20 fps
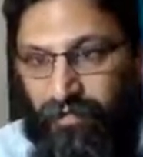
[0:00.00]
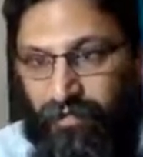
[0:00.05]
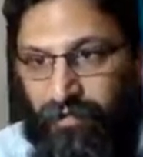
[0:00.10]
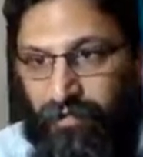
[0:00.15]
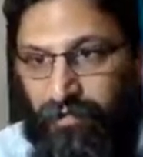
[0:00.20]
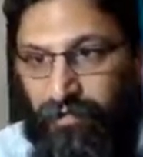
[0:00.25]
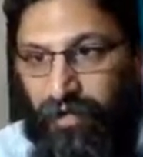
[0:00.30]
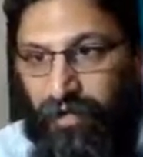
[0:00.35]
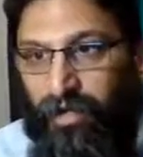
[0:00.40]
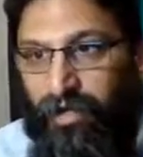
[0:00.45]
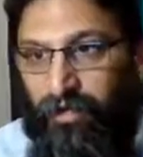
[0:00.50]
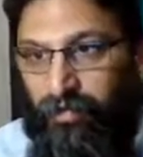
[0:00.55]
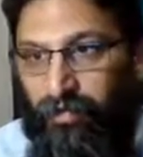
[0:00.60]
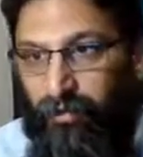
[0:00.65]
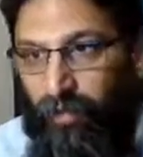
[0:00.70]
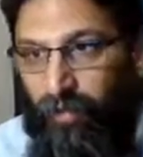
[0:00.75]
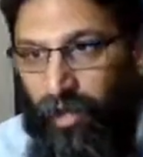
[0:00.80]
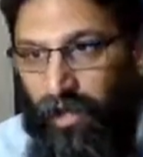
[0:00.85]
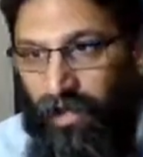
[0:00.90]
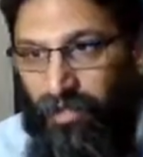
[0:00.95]
So
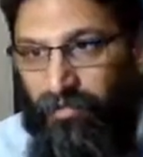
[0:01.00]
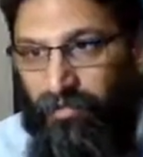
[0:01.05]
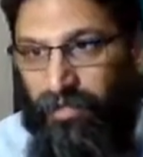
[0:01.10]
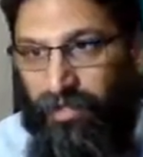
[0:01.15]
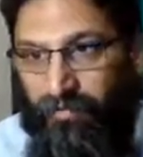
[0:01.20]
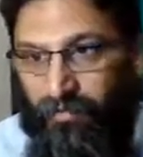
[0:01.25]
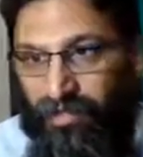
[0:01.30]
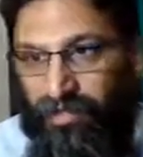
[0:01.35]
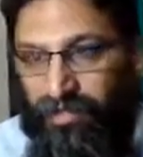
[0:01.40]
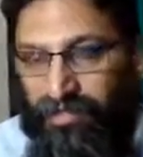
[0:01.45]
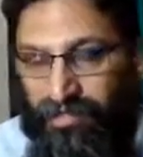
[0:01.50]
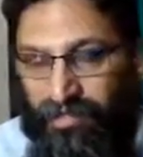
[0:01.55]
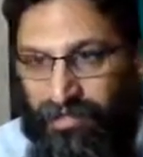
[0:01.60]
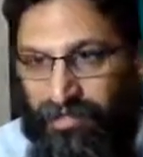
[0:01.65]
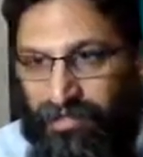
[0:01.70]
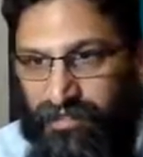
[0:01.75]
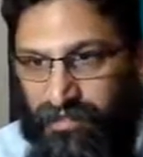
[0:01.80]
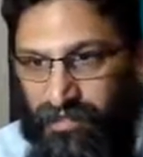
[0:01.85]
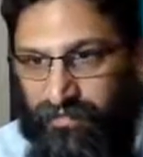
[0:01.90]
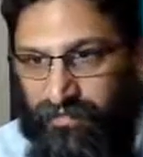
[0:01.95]
while the
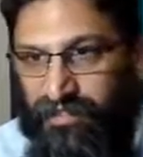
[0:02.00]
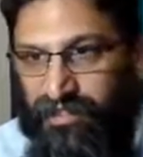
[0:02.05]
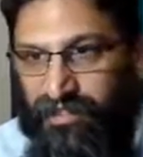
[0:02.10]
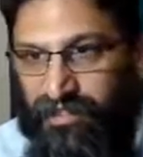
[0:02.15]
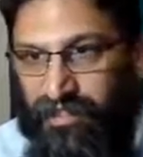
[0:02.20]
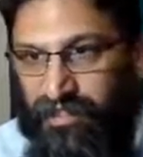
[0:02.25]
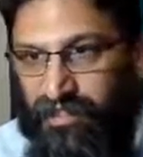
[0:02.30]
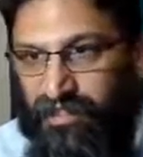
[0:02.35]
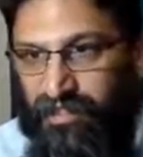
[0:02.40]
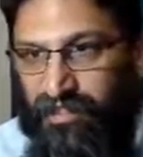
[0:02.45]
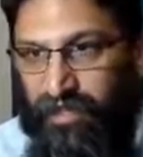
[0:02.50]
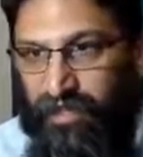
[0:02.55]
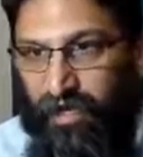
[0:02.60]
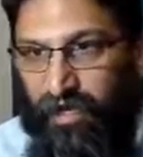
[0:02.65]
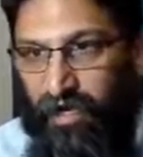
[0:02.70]
emergency services